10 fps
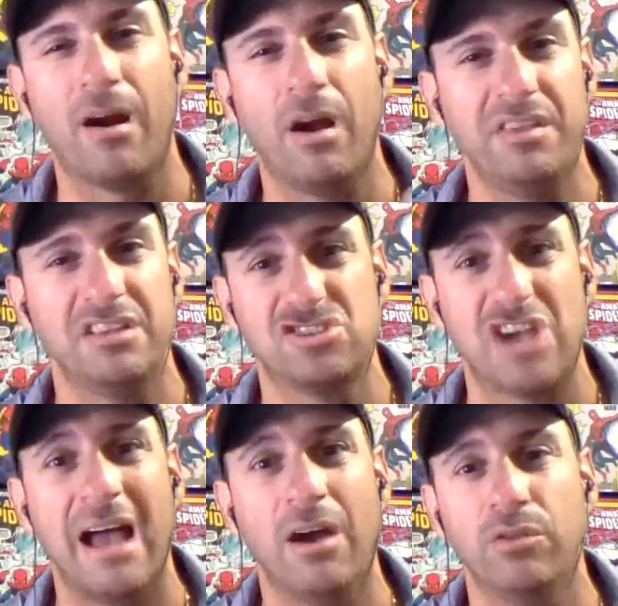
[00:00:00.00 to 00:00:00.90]
on this
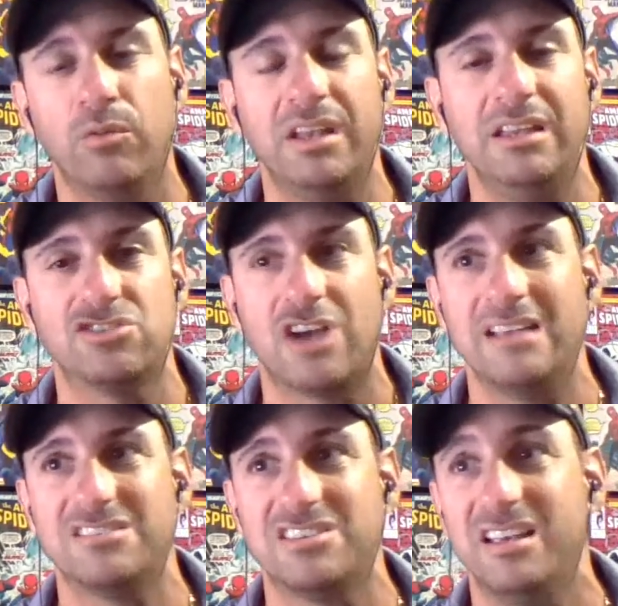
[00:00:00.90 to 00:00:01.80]
child when he
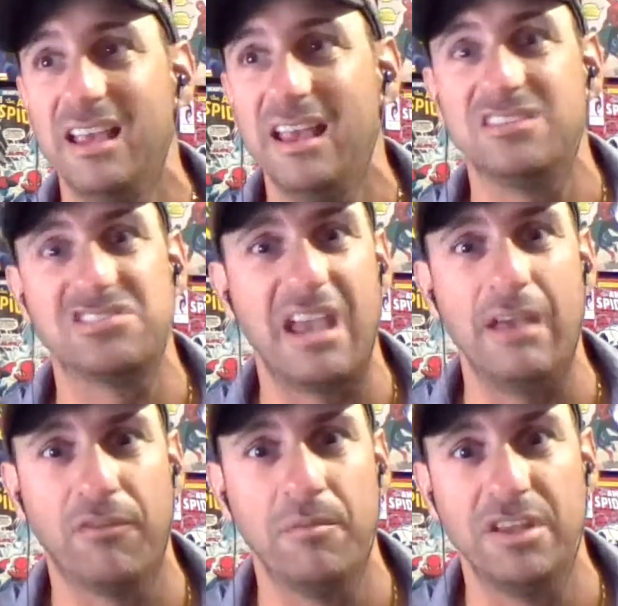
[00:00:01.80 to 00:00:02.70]
tries to
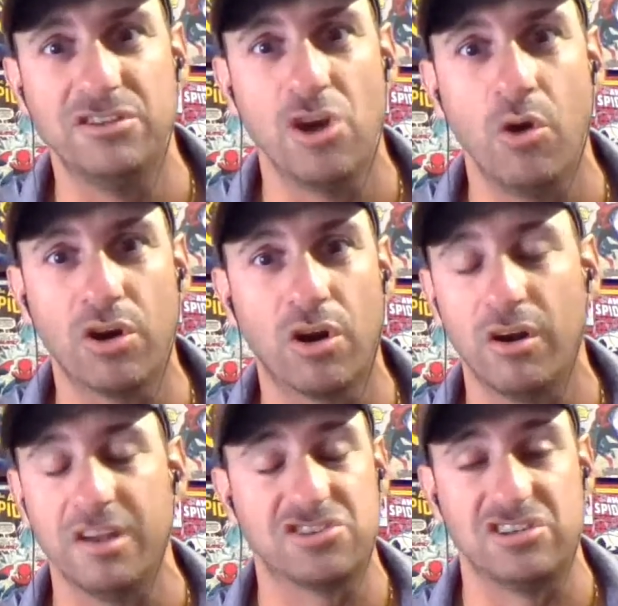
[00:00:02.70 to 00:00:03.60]
escape from the
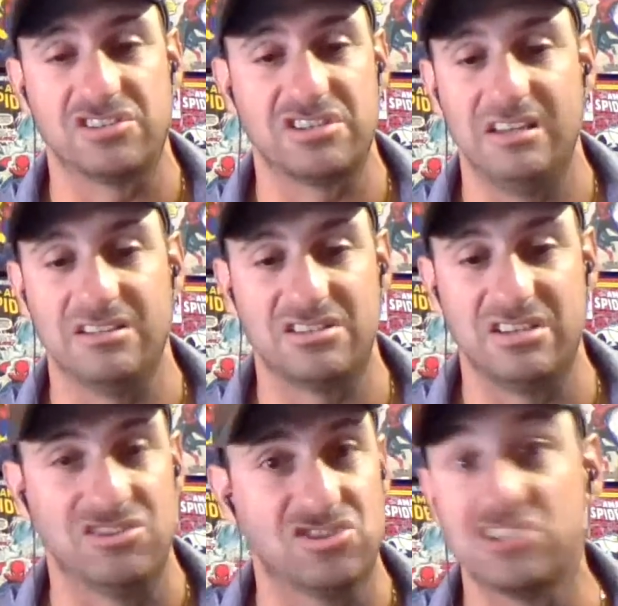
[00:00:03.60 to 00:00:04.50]
Joker. It's
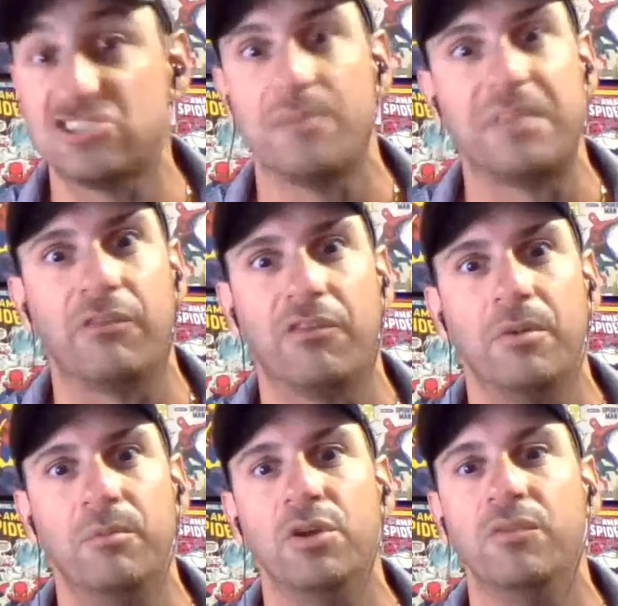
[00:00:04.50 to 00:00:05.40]
just something
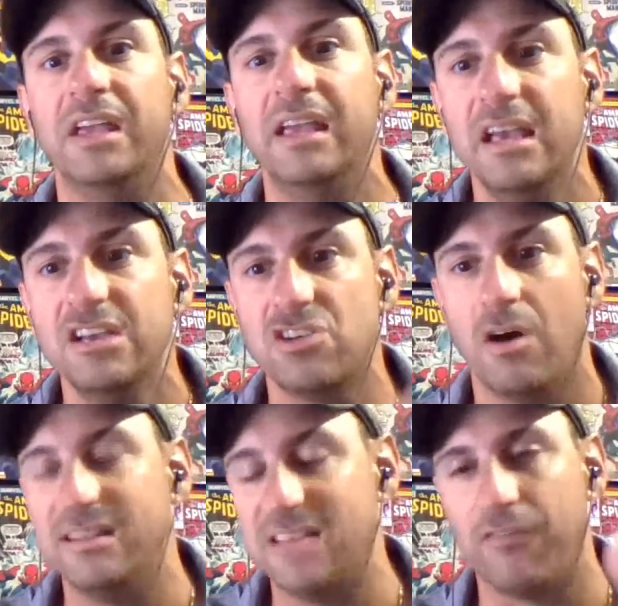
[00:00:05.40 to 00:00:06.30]
from a movie. So
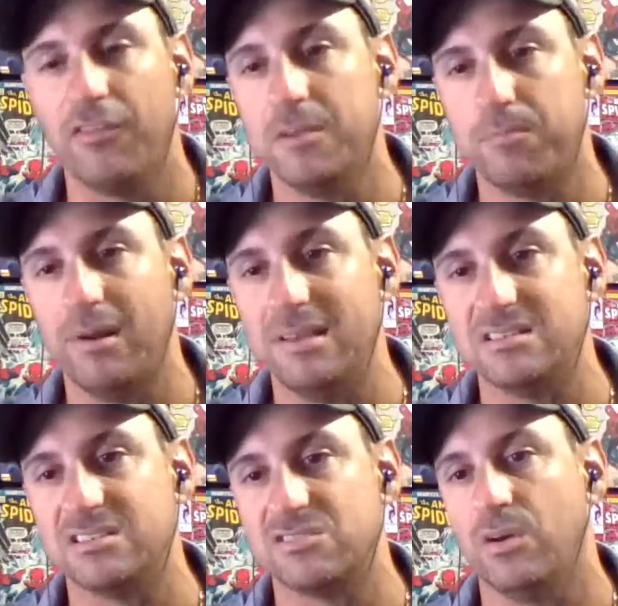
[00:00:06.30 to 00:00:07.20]
I definitely praise
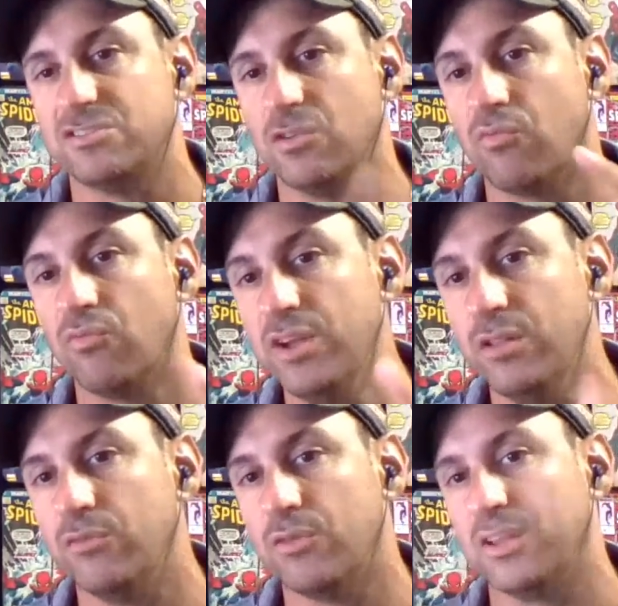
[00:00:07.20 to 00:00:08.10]
this one. So
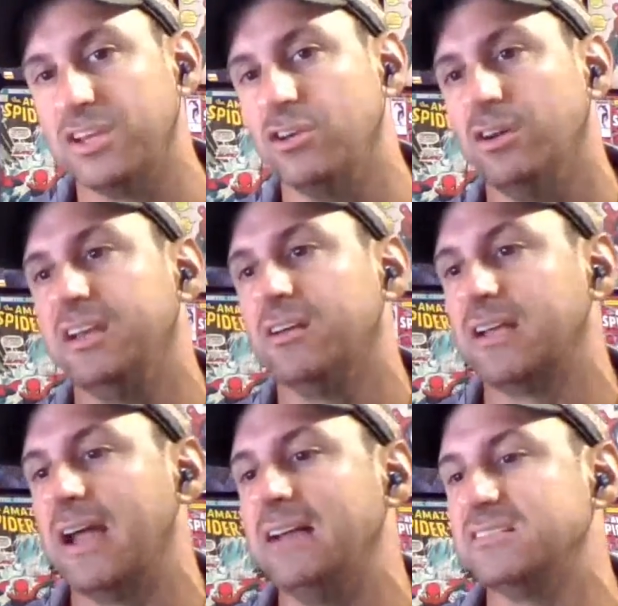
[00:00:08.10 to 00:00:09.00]
really, really good
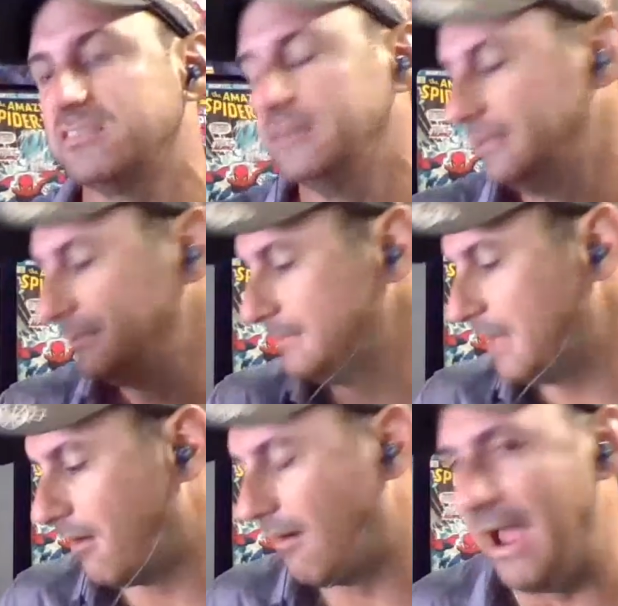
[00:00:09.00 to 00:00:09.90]
here, guys.
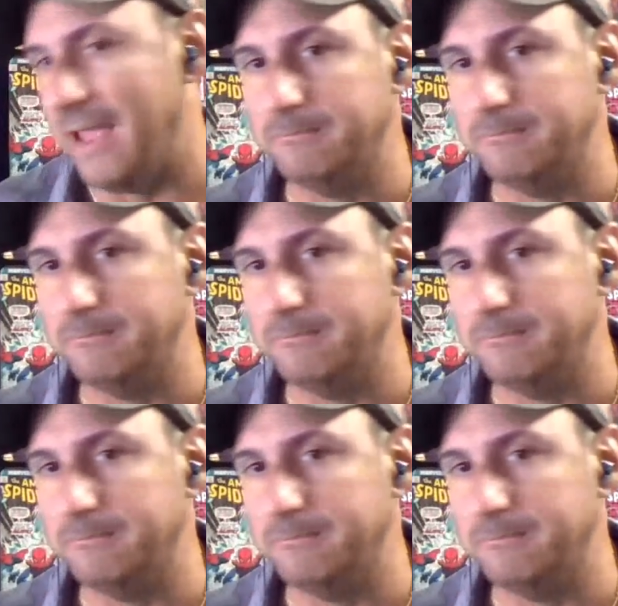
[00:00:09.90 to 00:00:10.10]
All right.